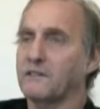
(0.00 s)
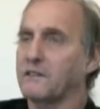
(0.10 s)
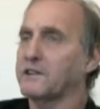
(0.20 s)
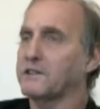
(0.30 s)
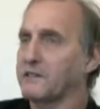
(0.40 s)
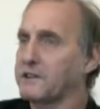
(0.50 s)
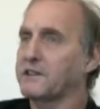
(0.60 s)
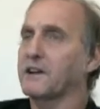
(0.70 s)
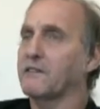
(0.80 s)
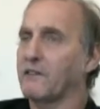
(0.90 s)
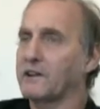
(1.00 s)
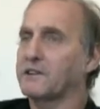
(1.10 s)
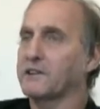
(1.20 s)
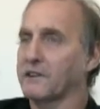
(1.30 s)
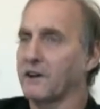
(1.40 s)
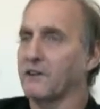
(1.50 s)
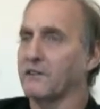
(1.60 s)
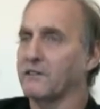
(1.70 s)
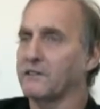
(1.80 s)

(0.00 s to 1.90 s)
We still have ways to go.